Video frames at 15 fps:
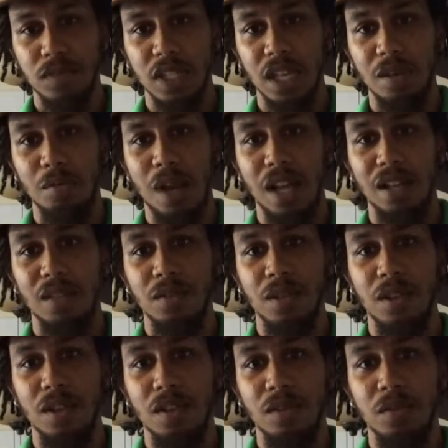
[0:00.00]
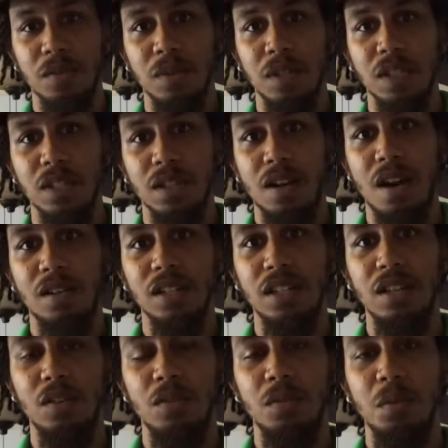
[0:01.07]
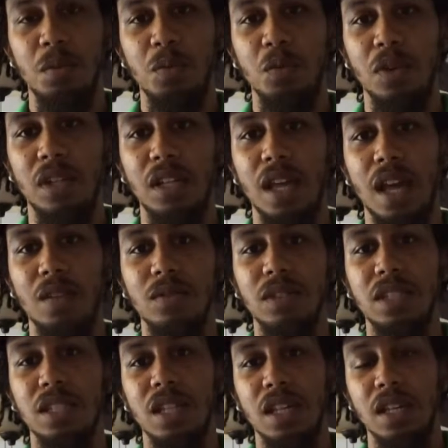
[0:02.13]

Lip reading: in my cardio workouts.